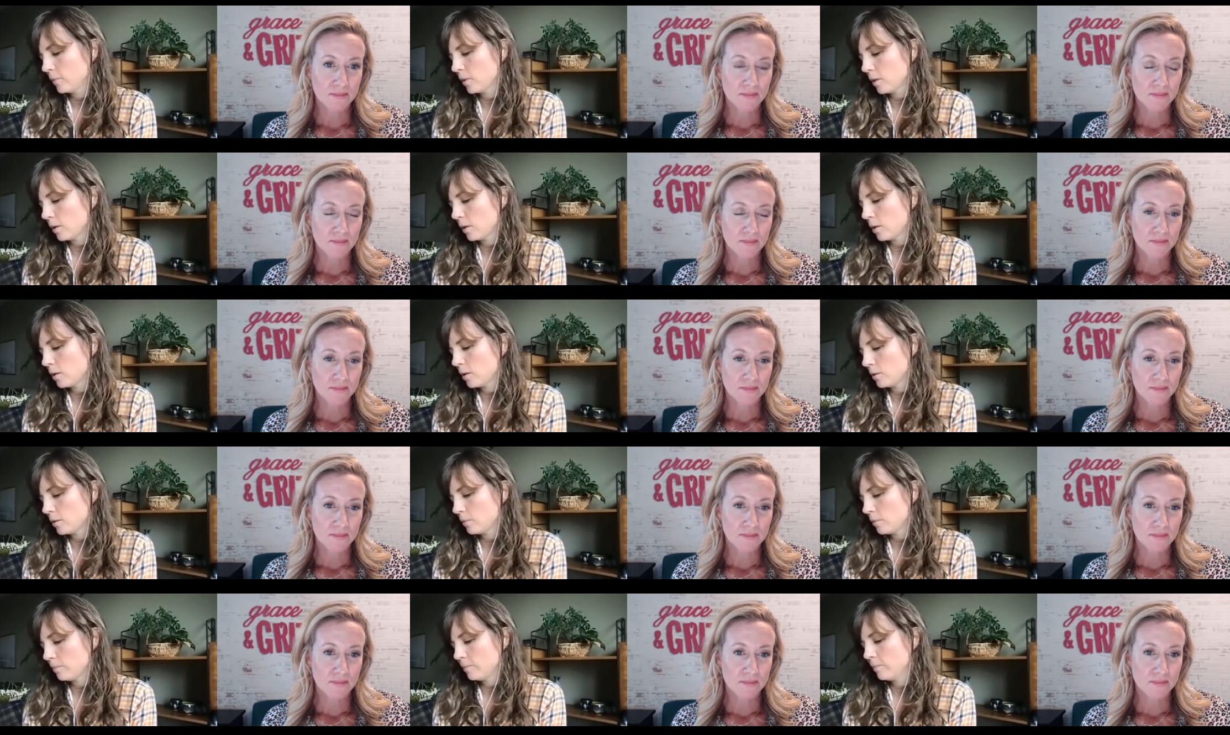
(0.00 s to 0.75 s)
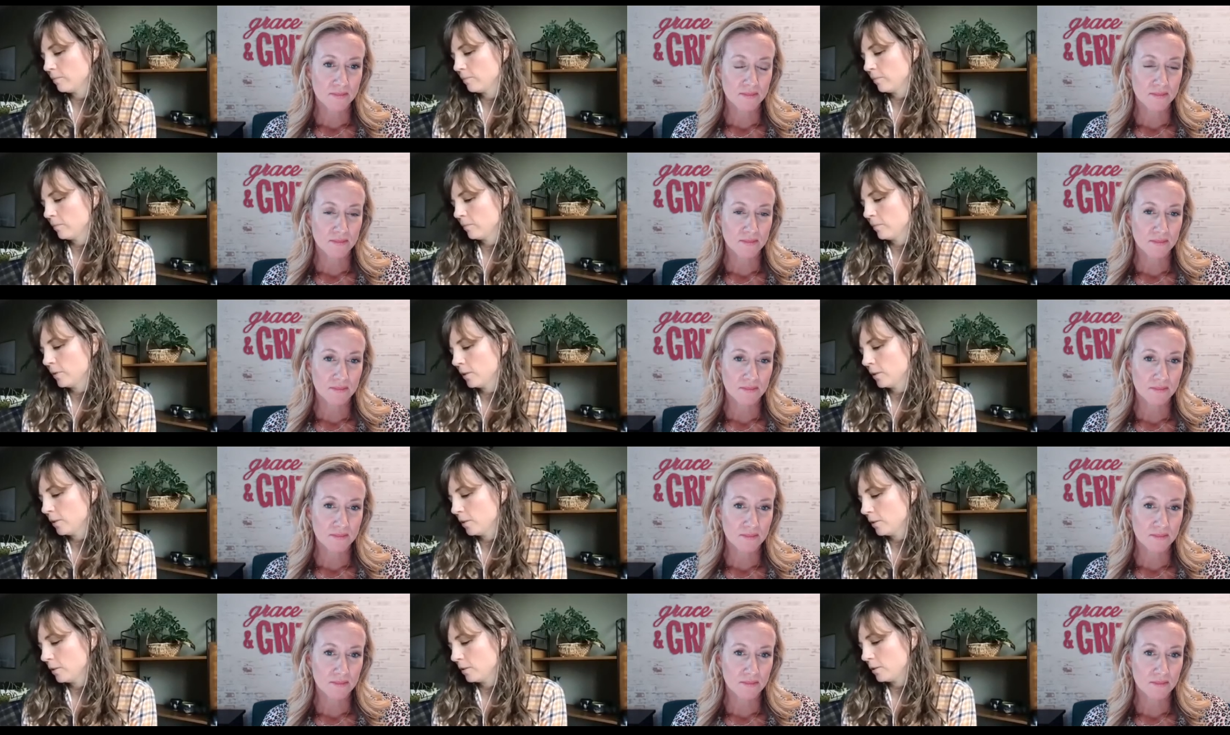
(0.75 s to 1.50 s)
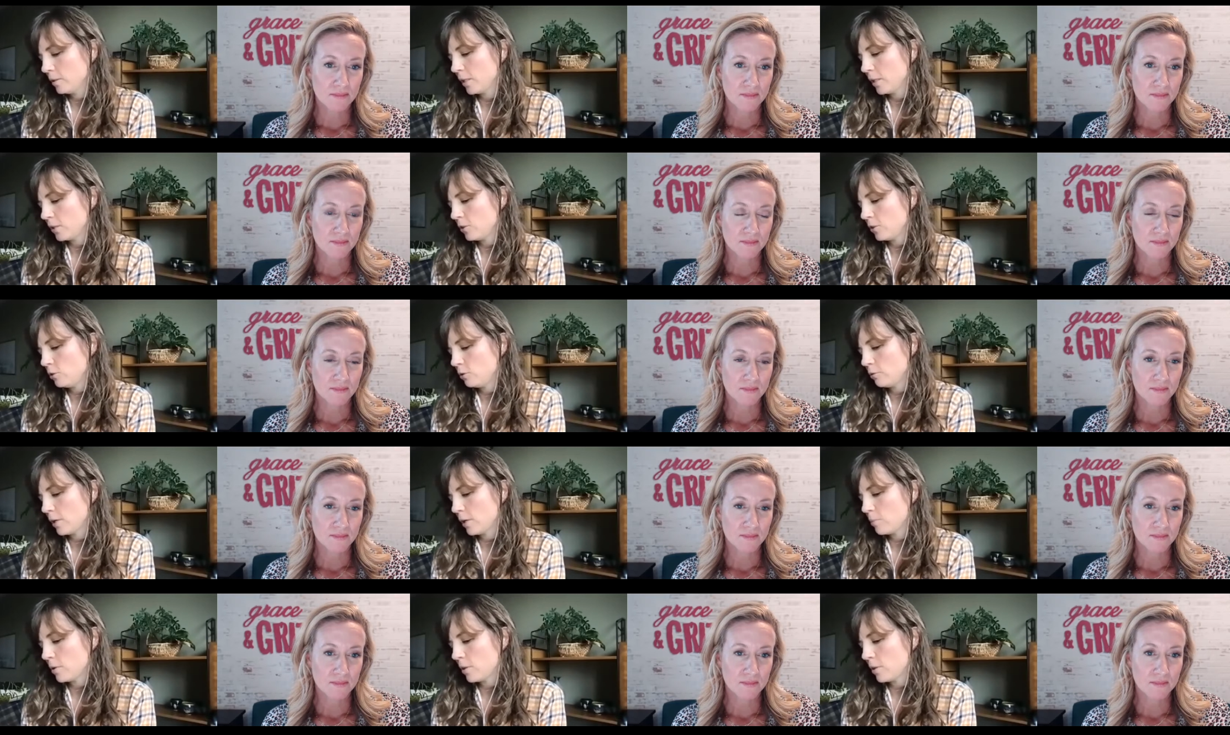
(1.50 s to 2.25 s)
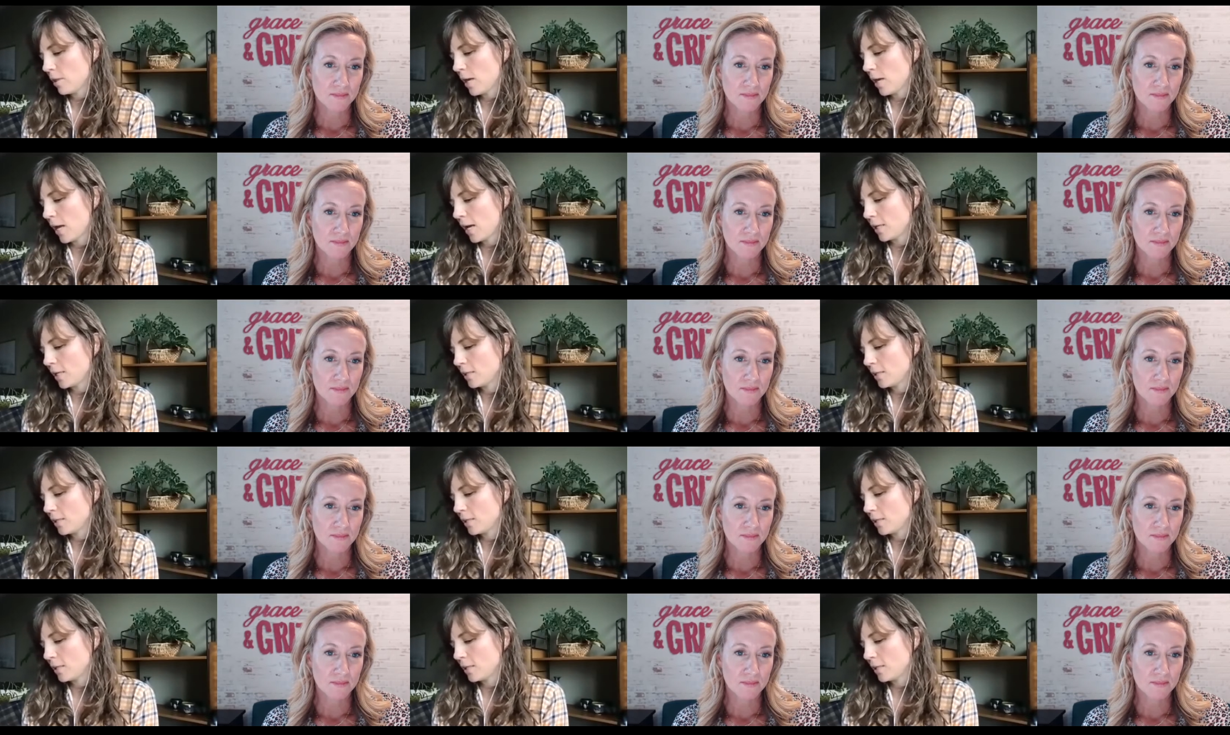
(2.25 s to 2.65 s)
Speaker 1: Awesome. So let's do around with that.